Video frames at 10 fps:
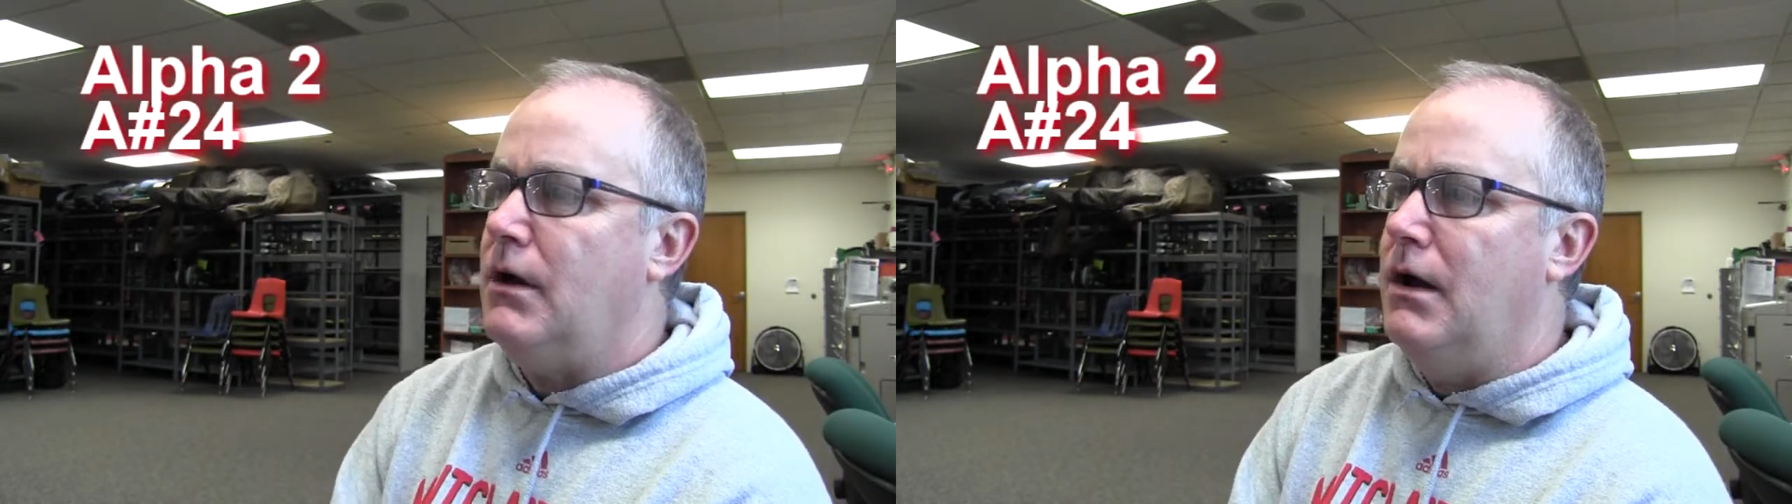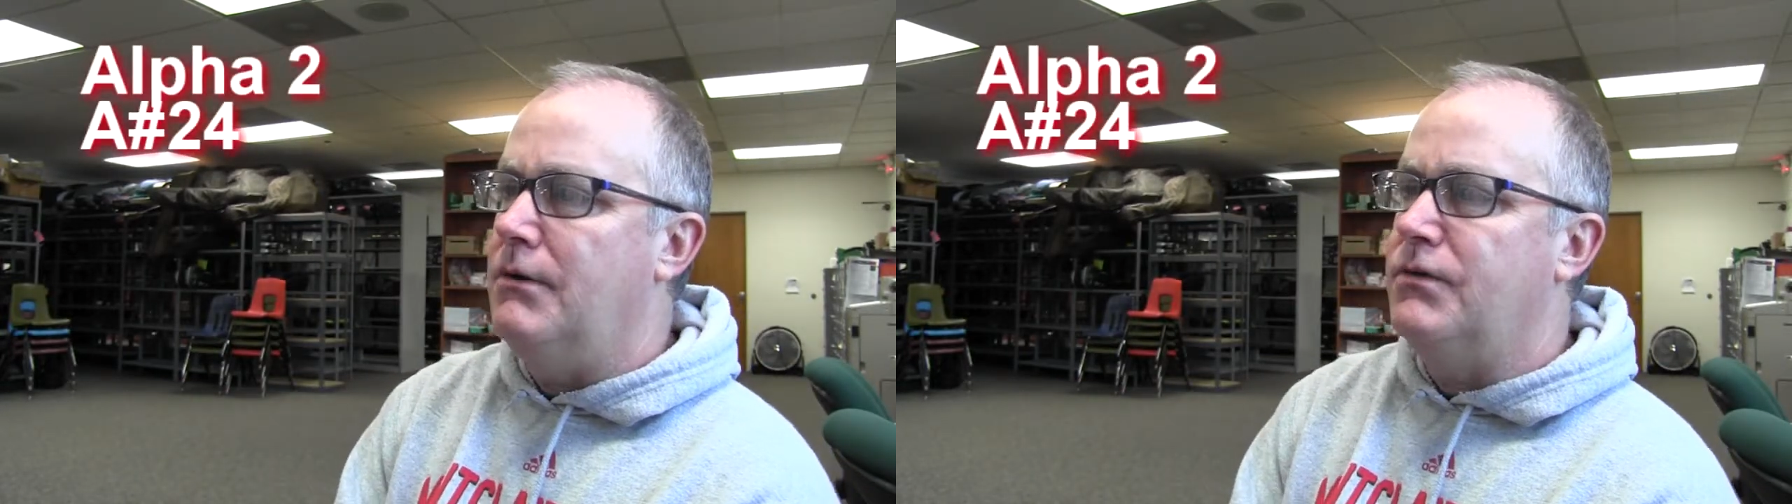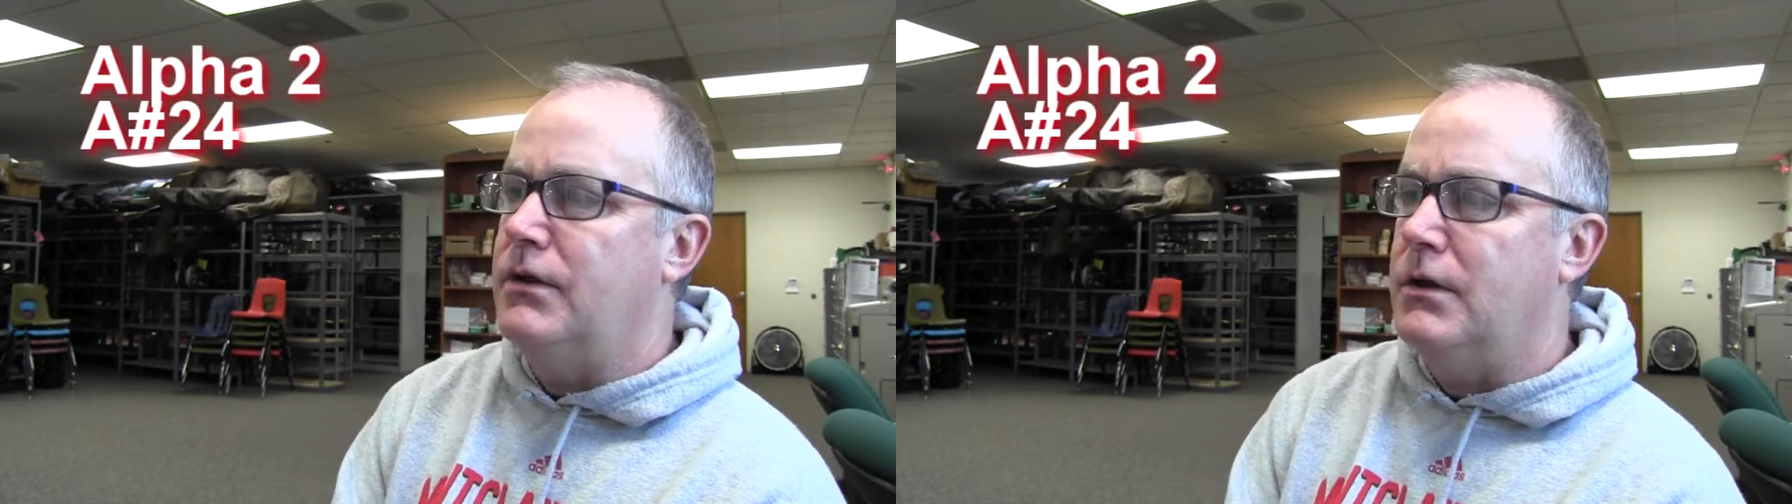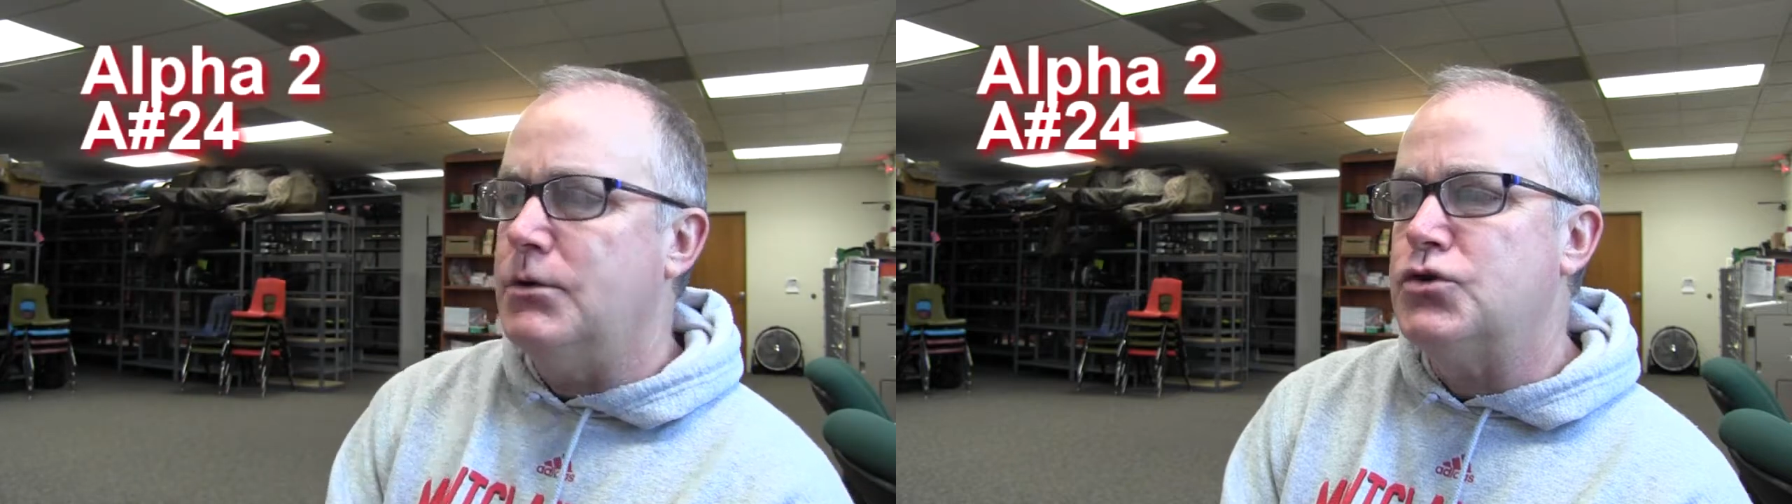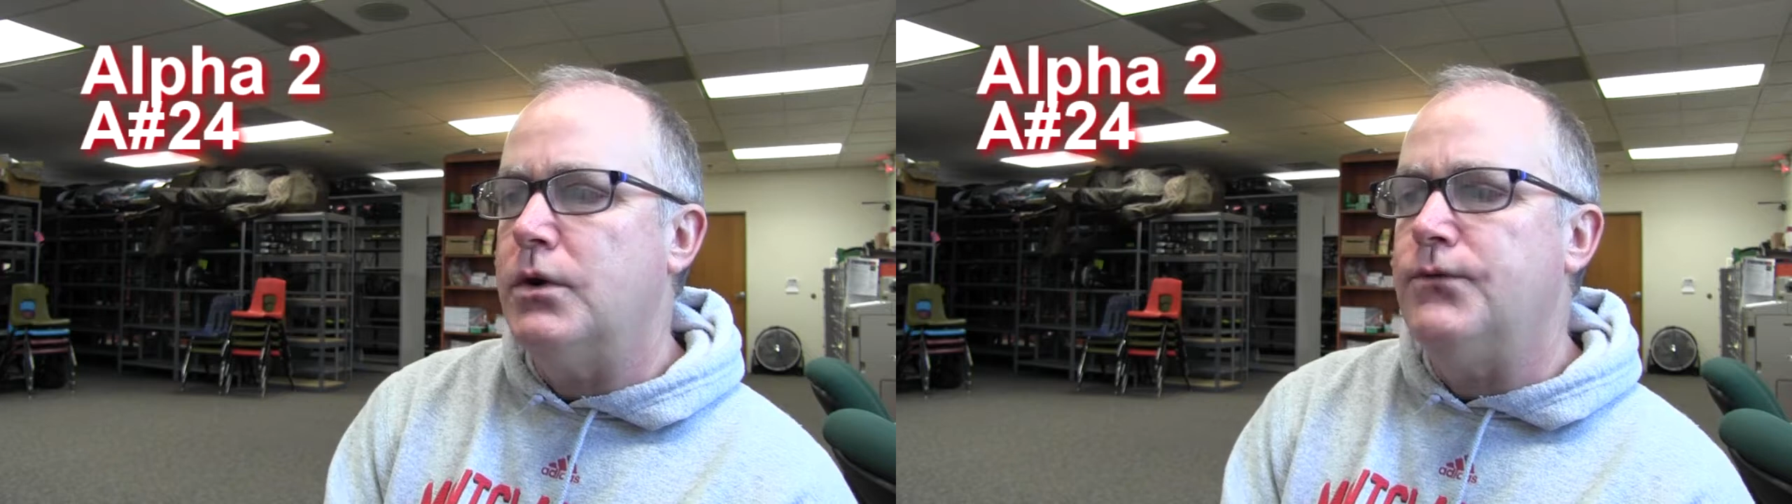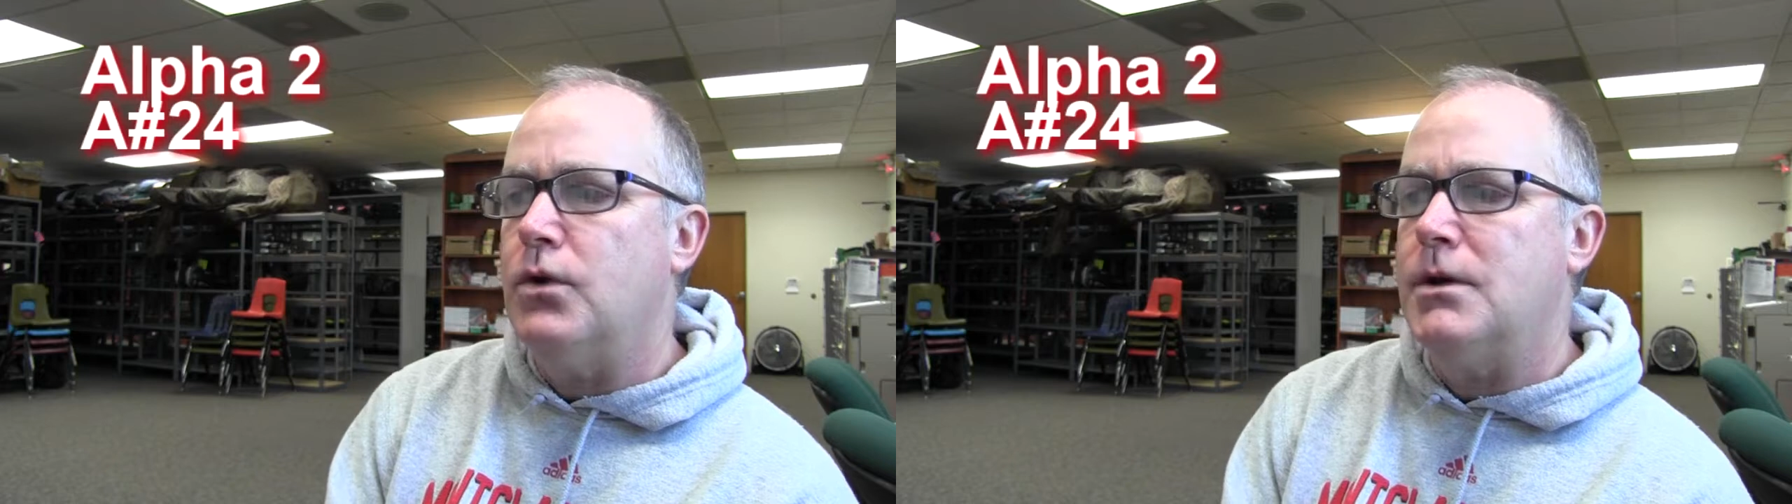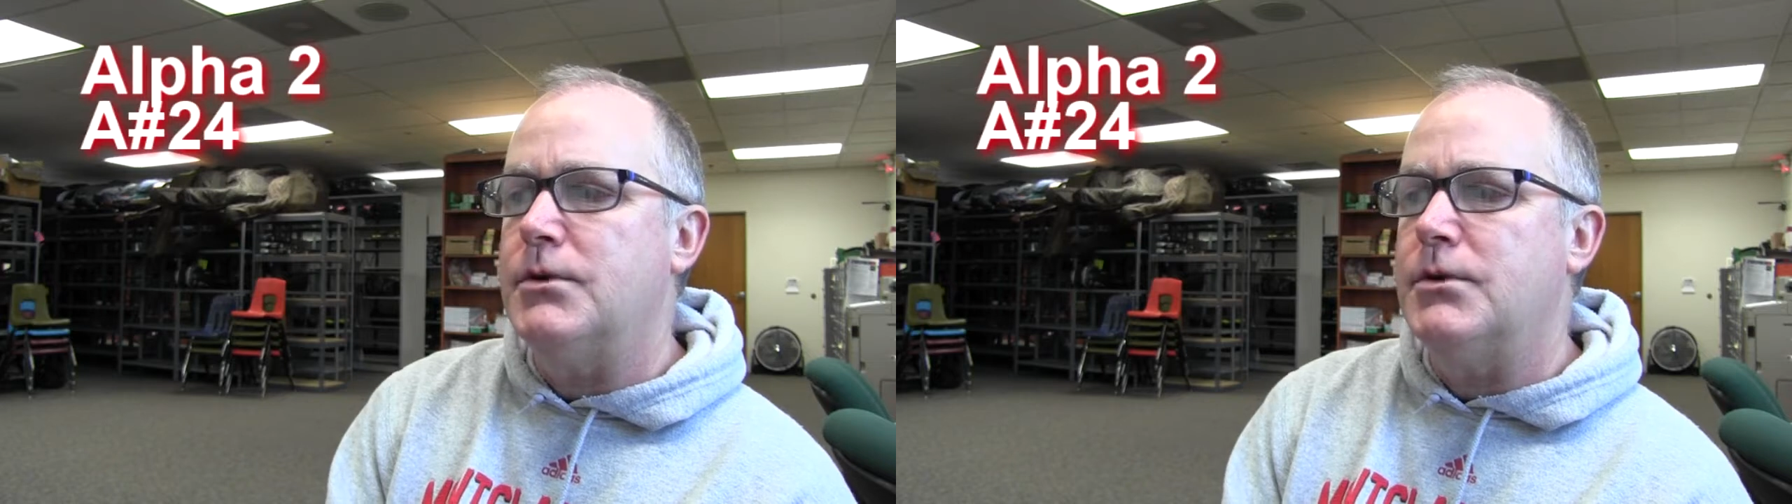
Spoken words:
number 24,